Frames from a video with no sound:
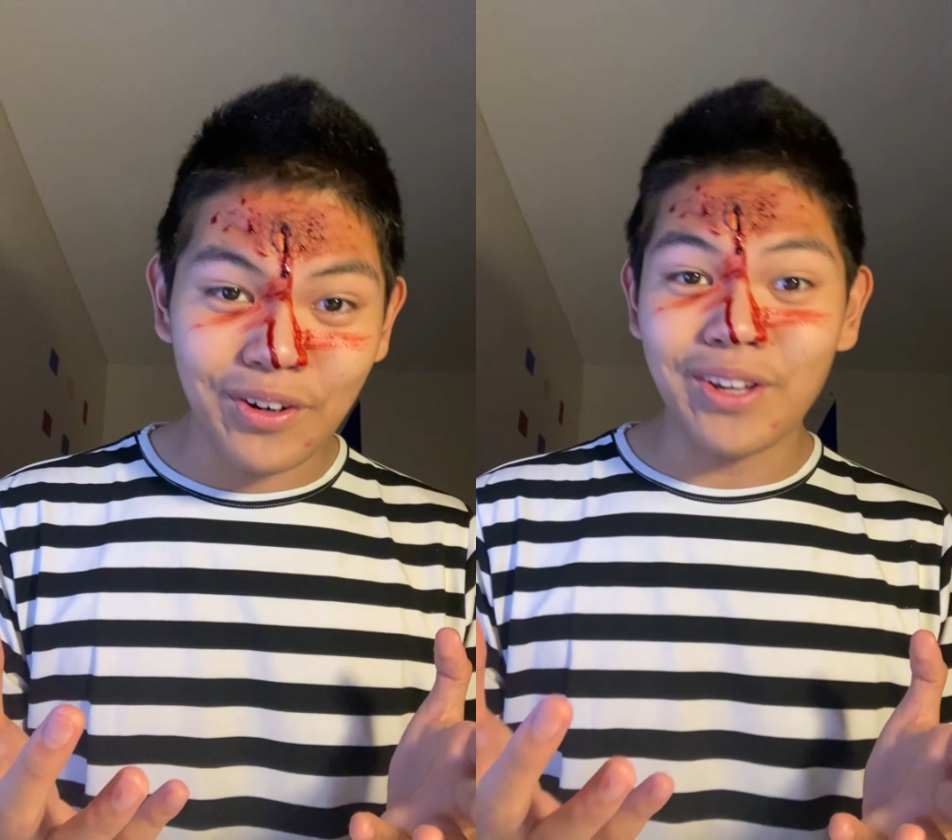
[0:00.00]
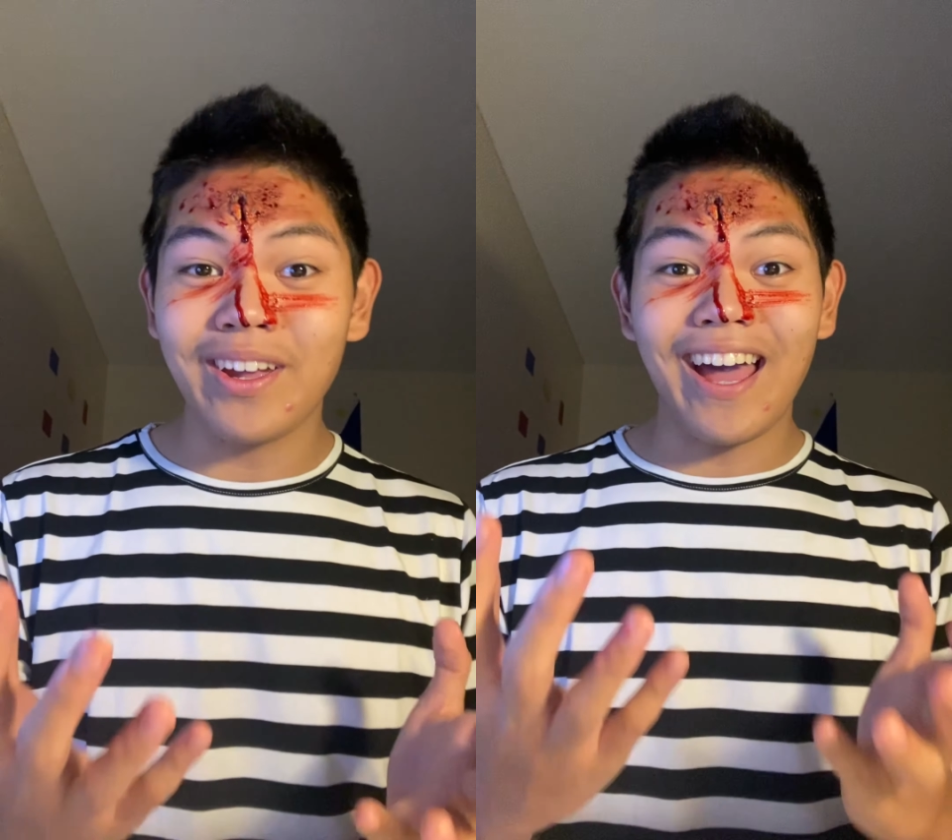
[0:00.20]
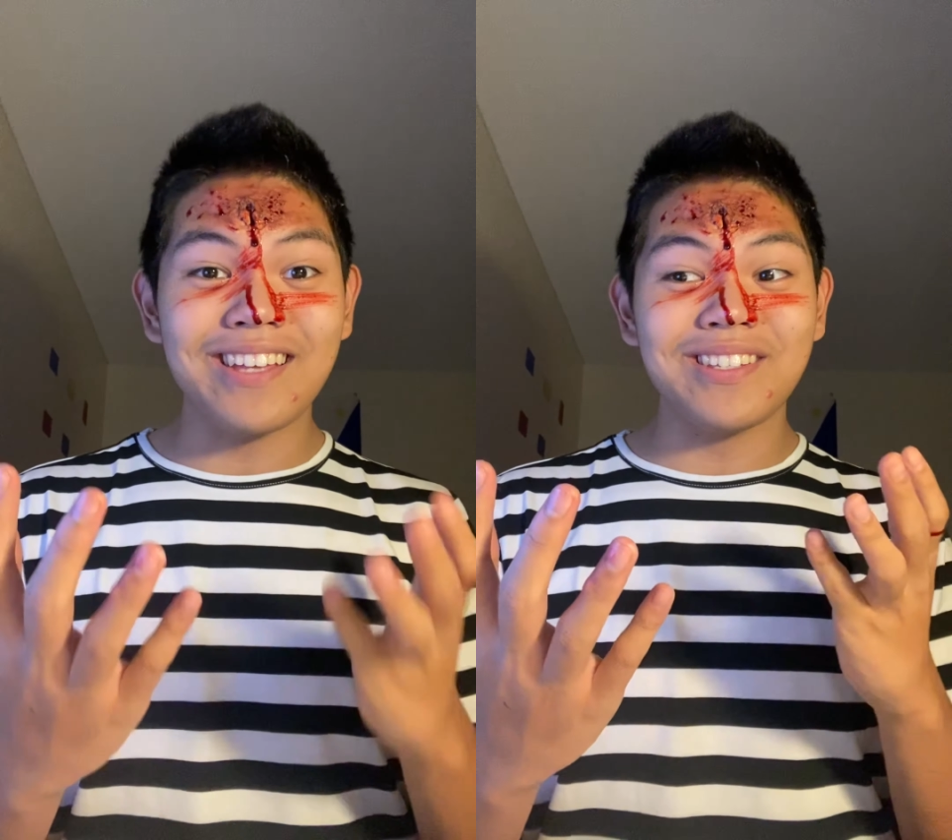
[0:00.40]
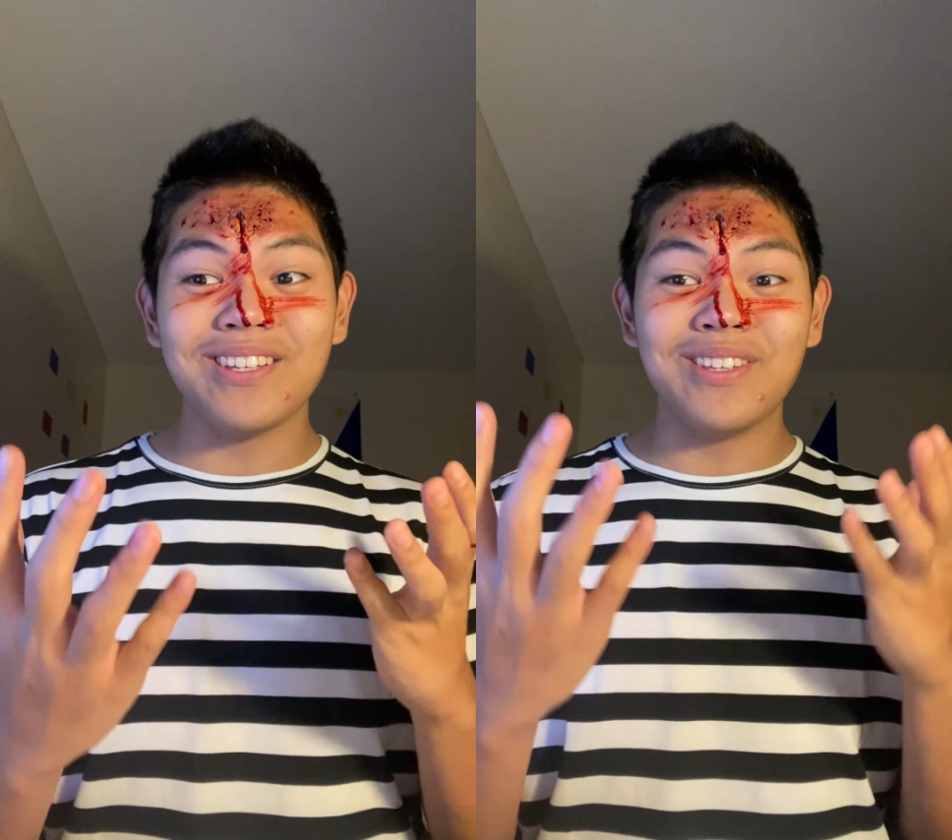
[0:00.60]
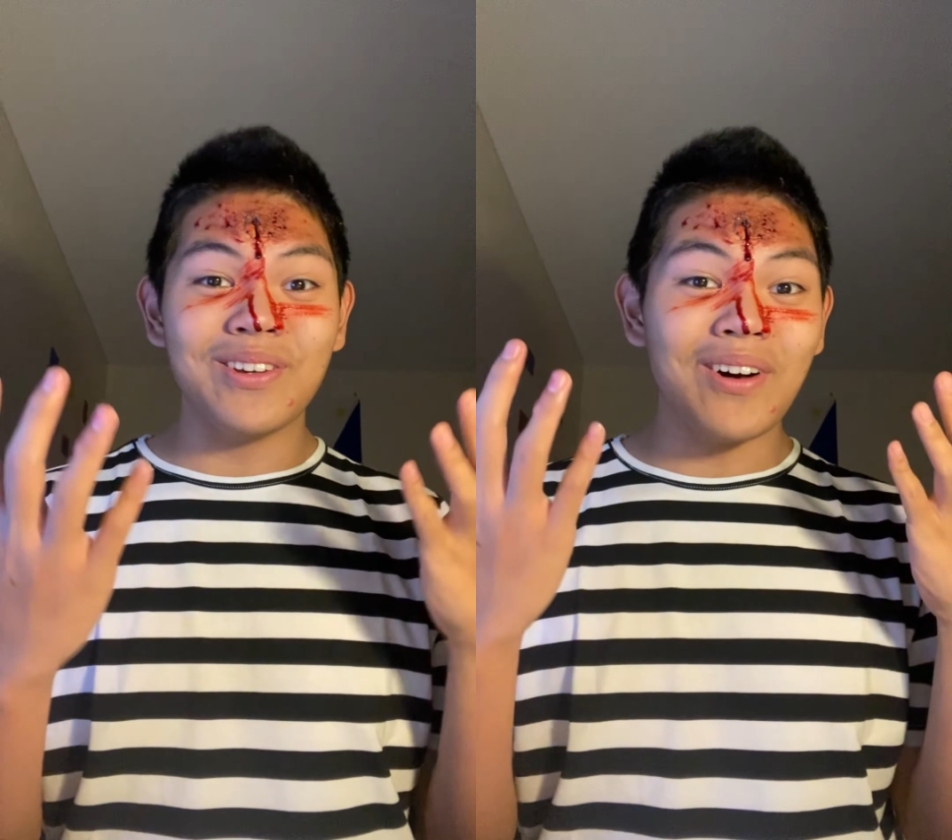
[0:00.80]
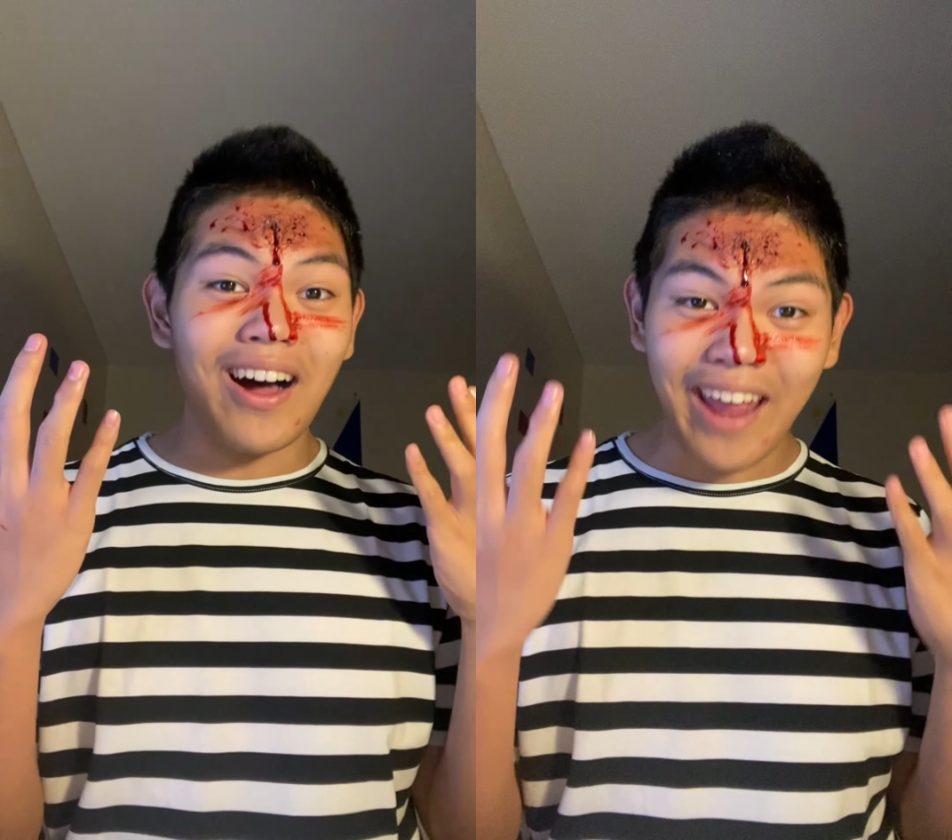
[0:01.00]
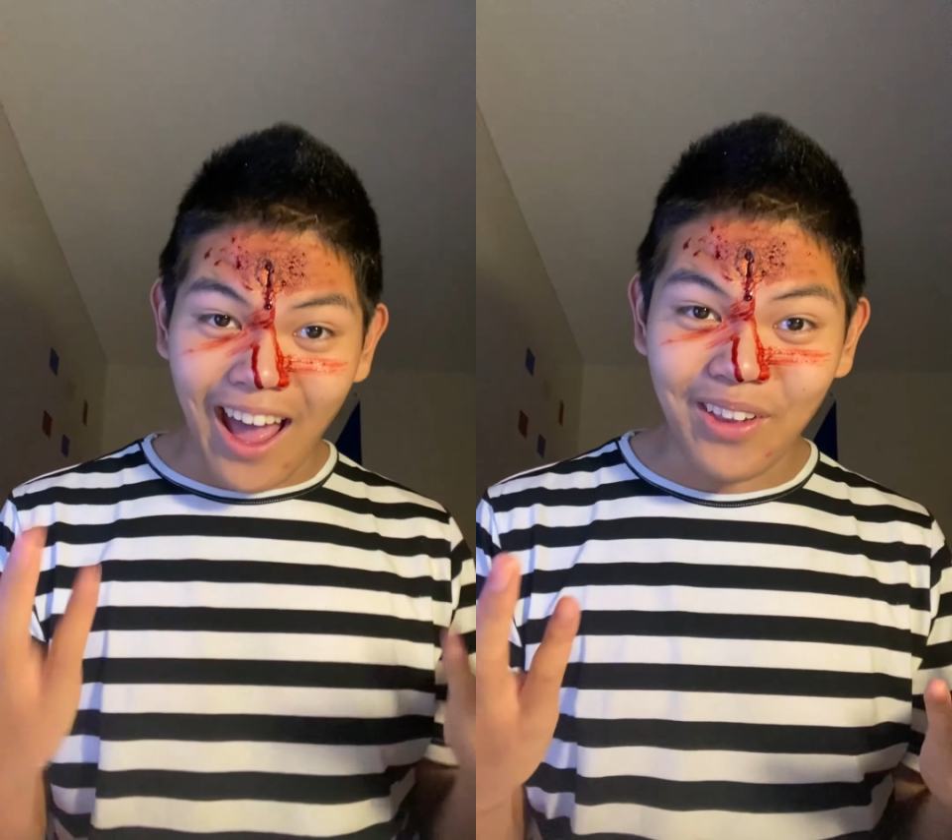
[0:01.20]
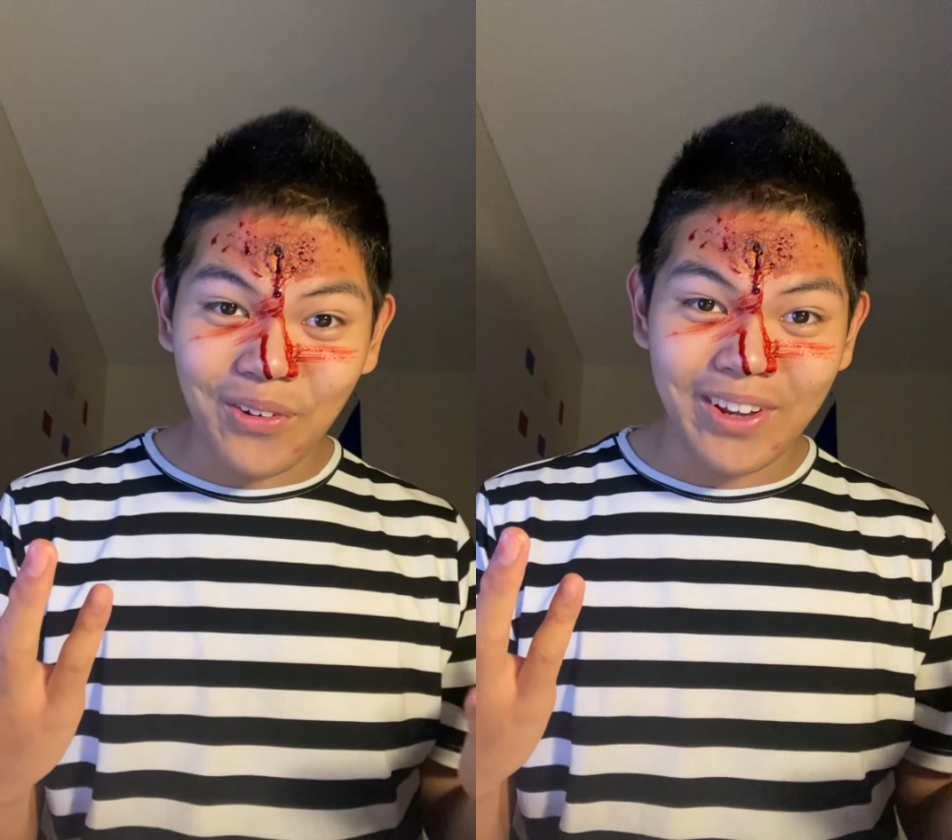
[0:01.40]
for you guys to do on
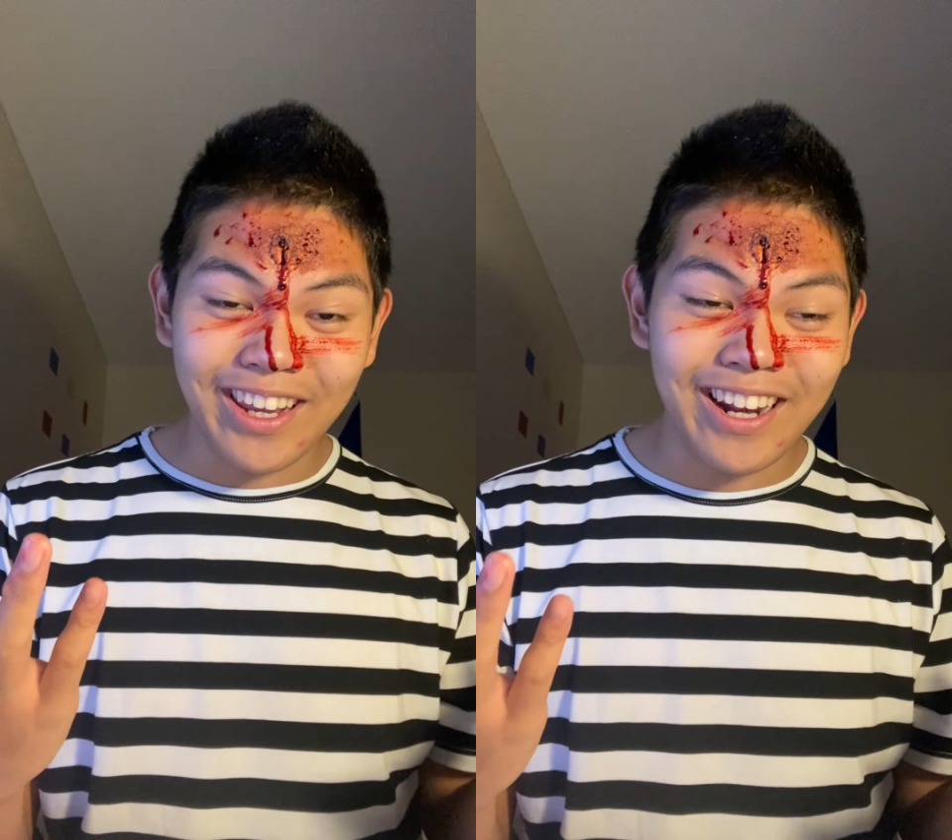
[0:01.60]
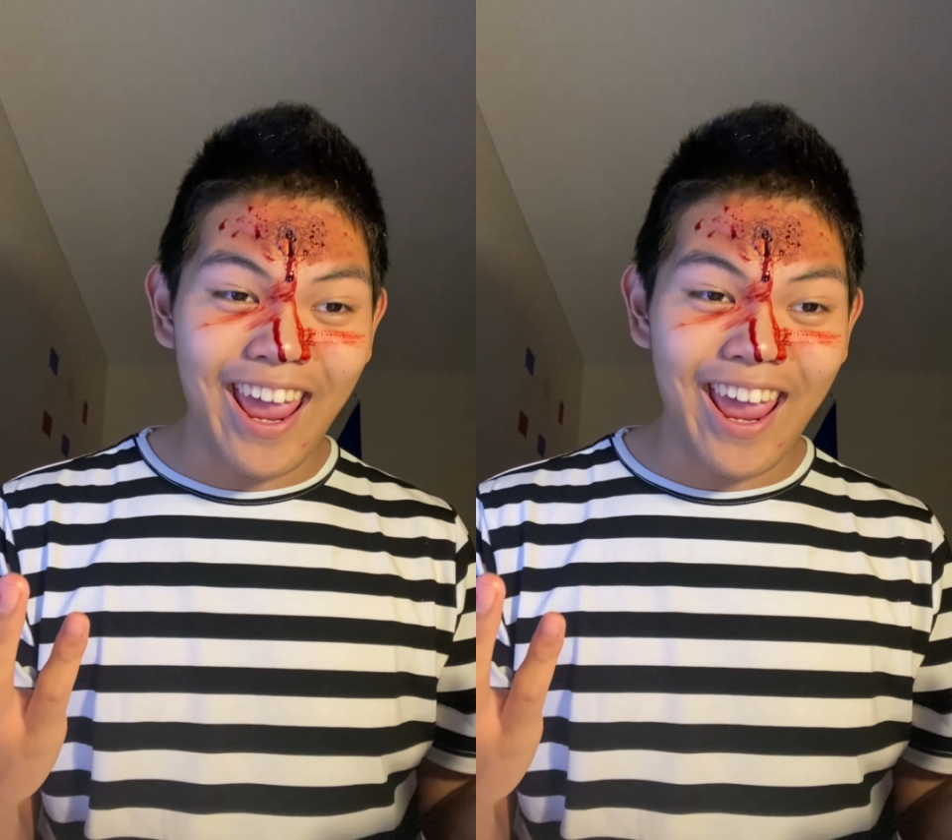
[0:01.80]
Halloween,